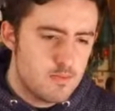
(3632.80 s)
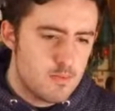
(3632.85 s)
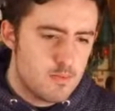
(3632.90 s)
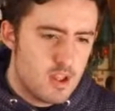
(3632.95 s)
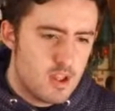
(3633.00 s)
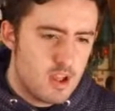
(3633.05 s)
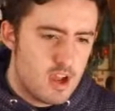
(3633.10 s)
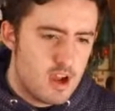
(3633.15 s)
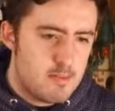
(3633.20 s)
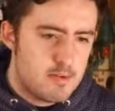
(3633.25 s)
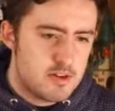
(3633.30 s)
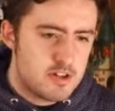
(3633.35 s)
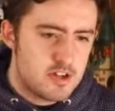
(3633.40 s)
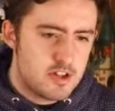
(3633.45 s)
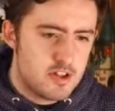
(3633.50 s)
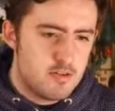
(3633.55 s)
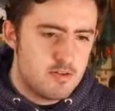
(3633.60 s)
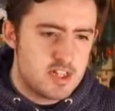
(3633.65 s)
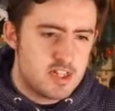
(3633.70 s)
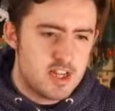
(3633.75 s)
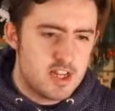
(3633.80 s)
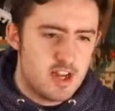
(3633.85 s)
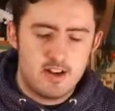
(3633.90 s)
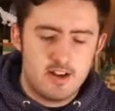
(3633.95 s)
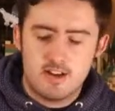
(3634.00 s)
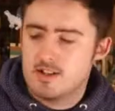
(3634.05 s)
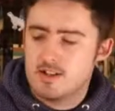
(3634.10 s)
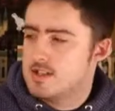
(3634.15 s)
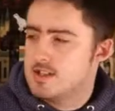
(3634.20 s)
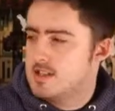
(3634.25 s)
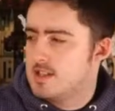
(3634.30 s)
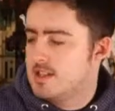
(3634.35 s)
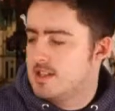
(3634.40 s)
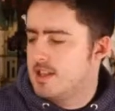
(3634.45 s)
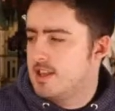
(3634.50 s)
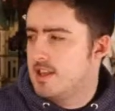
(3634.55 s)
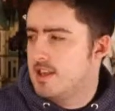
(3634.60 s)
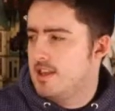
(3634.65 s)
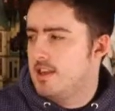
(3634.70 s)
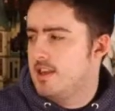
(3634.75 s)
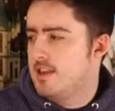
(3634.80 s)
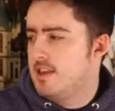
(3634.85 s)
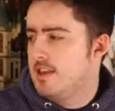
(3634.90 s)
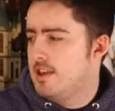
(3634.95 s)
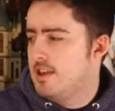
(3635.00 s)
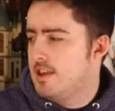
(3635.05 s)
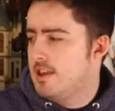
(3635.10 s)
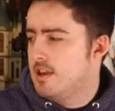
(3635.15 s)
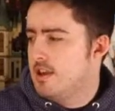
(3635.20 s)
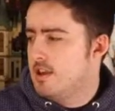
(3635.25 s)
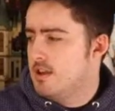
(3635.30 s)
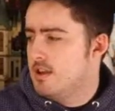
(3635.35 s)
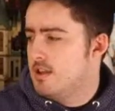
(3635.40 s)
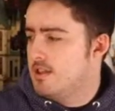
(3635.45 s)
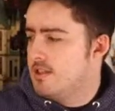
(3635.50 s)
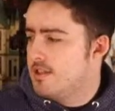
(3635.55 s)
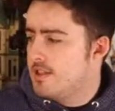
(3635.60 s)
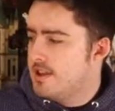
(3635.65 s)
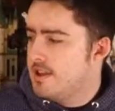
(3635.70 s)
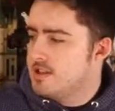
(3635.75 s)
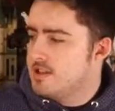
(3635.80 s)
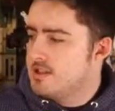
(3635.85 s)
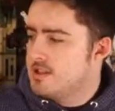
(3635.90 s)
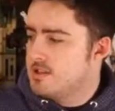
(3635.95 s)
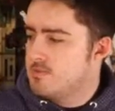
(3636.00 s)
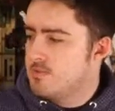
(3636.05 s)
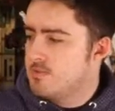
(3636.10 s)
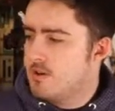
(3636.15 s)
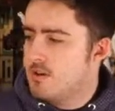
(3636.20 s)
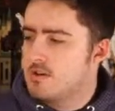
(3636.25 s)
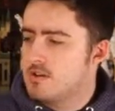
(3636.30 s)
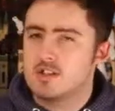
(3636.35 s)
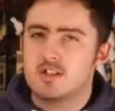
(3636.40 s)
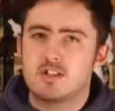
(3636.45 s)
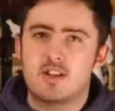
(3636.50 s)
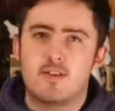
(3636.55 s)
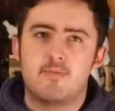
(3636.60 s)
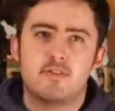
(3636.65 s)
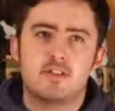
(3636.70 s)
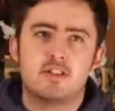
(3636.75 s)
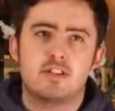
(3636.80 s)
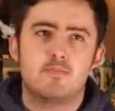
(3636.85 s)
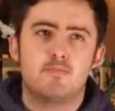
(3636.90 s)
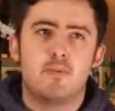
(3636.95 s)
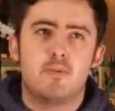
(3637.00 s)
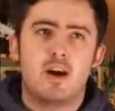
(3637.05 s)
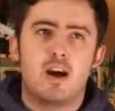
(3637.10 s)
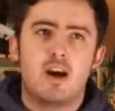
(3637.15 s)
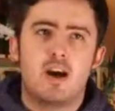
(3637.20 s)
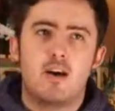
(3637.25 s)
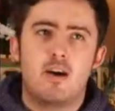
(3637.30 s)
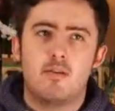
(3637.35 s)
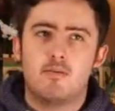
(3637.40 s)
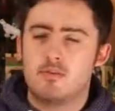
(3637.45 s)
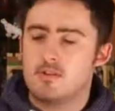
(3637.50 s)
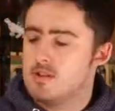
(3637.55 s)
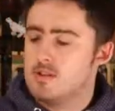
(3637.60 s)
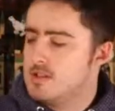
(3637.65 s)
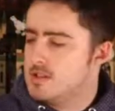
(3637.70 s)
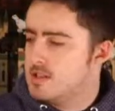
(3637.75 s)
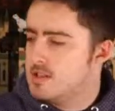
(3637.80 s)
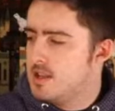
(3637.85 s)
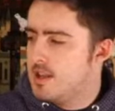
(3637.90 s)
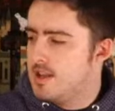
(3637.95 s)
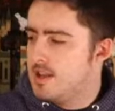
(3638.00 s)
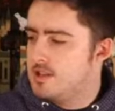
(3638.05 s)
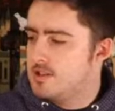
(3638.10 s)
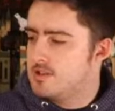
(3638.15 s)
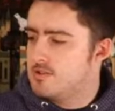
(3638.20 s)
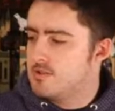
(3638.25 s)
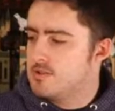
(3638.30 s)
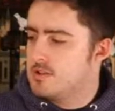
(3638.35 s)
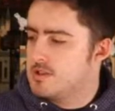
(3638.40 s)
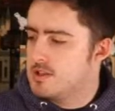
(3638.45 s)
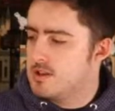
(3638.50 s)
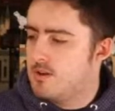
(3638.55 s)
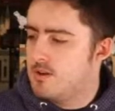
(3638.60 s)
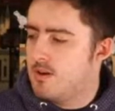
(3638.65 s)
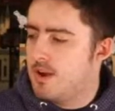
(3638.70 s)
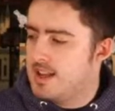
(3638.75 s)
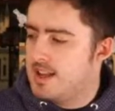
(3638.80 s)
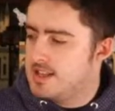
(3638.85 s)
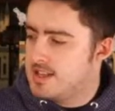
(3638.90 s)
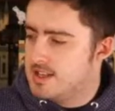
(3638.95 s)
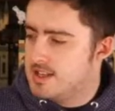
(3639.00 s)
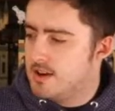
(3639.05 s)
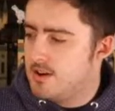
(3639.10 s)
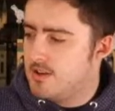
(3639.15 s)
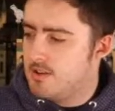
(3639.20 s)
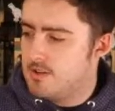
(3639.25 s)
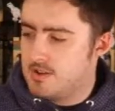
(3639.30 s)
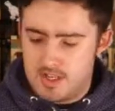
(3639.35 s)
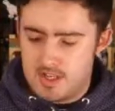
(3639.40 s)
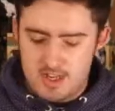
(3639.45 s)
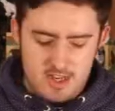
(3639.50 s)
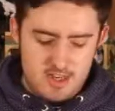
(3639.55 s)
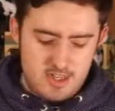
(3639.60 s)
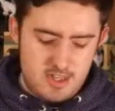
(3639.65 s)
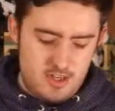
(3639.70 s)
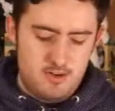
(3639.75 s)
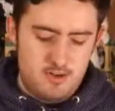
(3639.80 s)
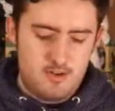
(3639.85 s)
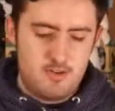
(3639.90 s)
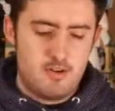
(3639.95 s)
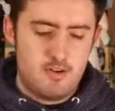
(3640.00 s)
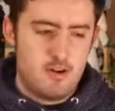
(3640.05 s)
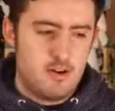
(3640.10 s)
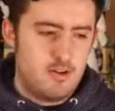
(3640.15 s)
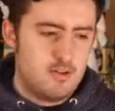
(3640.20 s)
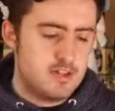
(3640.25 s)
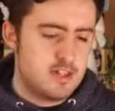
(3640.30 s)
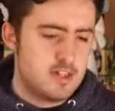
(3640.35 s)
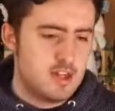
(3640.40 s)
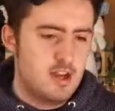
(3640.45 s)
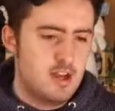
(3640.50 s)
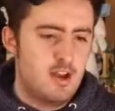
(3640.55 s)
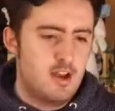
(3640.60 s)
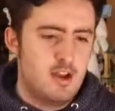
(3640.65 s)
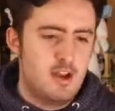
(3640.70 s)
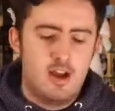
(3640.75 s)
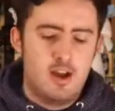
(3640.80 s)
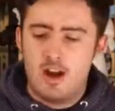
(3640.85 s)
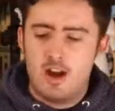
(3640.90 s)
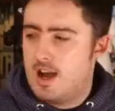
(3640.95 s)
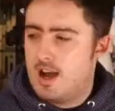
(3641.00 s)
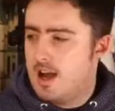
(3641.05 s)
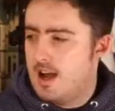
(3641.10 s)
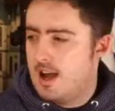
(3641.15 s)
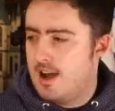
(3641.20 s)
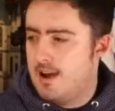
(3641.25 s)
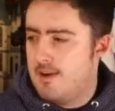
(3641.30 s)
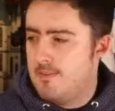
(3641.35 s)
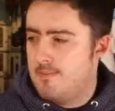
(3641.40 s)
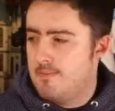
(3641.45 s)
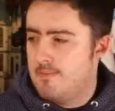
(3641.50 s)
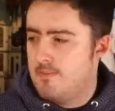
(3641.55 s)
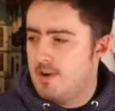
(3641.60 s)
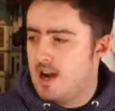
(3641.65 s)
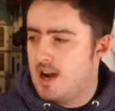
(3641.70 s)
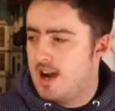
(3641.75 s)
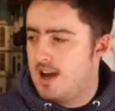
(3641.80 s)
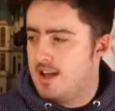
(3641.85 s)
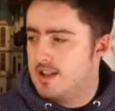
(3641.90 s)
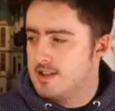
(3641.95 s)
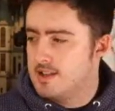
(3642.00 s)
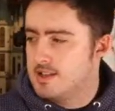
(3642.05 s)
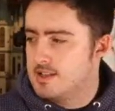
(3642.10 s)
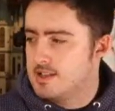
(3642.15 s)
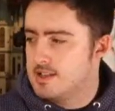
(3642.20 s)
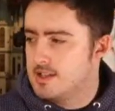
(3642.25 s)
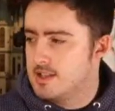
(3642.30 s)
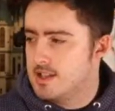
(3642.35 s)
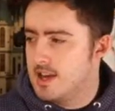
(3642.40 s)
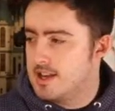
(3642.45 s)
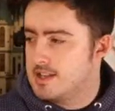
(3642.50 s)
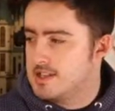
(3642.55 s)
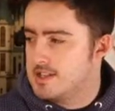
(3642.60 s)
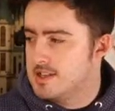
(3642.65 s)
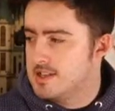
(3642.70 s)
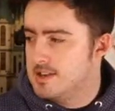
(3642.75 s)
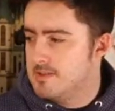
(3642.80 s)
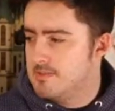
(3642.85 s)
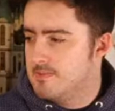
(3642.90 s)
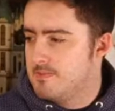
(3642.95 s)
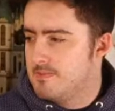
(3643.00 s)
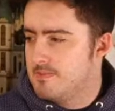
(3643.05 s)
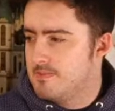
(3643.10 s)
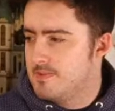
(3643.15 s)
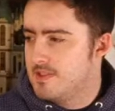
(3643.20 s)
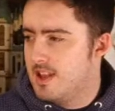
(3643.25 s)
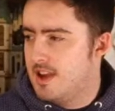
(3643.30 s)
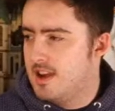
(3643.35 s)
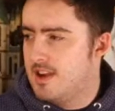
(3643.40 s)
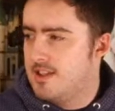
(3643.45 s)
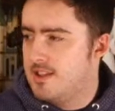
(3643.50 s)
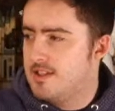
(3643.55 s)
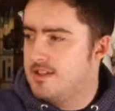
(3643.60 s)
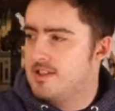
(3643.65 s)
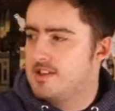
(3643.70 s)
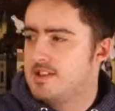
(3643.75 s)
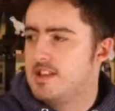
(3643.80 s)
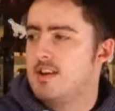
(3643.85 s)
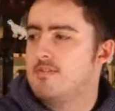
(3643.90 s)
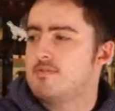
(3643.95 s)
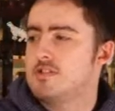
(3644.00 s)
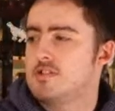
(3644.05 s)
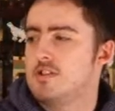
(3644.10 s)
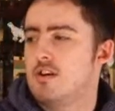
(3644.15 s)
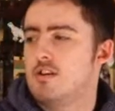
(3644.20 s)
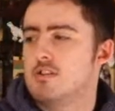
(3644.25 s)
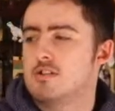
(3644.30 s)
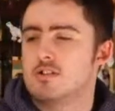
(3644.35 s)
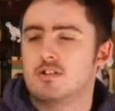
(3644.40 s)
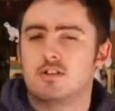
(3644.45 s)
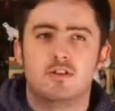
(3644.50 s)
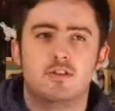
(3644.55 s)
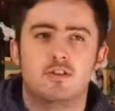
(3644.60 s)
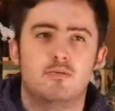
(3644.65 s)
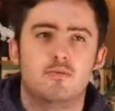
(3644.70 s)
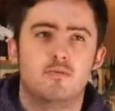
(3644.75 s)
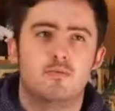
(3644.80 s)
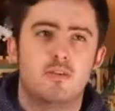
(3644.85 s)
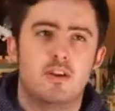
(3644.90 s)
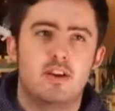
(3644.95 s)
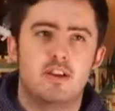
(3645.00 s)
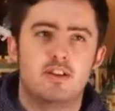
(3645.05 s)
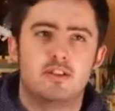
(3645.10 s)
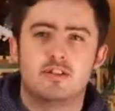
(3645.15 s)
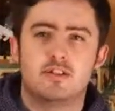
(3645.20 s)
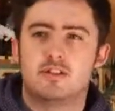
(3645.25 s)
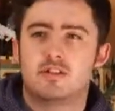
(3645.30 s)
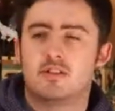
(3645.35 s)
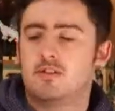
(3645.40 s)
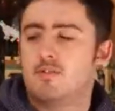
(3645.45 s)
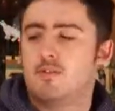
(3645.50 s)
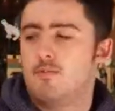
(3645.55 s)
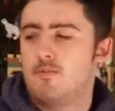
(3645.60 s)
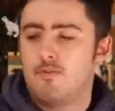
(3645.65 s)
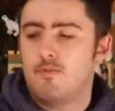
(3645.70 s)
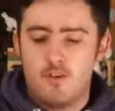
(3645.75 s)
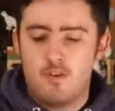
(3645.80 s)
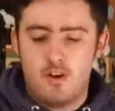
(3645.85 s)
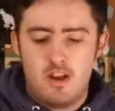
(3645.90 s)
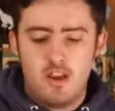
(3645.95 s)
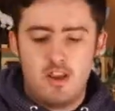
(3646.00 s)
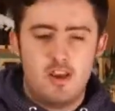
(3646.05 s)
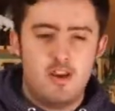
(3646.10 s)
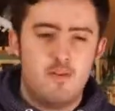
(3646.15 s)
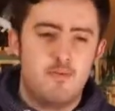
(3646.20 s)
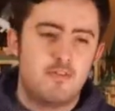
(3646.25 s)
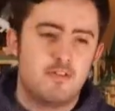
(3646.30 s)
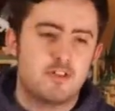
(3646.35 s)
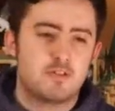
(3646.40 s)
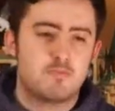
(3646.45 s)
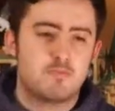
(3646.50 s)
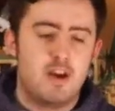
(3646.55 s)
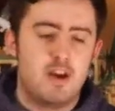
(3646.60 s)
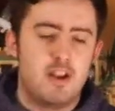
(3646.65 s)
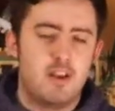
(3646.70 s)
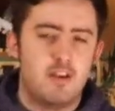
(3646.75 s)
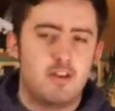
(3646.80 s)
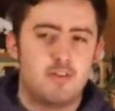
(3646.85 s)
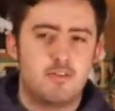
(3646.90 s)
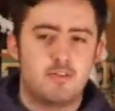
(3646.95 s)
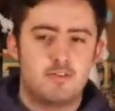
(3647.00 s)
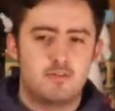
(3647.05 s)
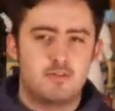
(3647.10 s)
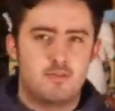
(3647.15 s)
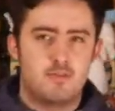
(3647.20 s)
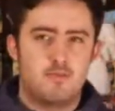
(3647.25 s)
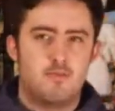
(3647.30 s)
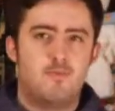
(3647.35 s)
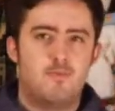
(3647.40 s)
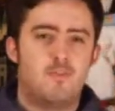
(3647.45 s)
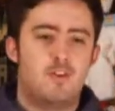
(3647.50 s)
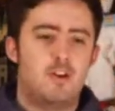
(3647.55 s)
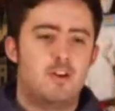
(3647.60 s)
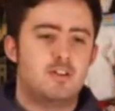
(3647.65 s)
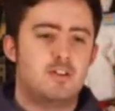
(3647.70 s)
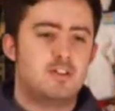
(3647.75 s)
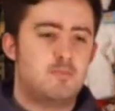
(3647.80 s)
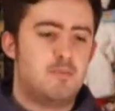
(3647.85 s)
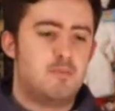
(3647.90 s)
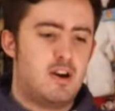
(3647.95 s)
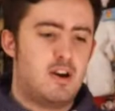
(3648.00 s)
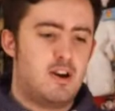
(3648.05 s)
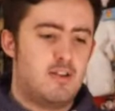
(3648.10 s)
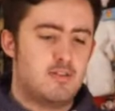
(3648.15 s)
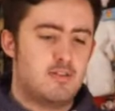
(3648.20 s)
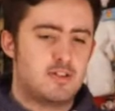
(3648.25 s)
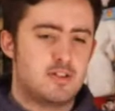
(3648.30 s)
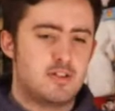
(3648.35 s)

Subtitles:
How much are those sets? This was £70. It's also $80 and €80, and that's it. The Death Star 2 is free if you spend £130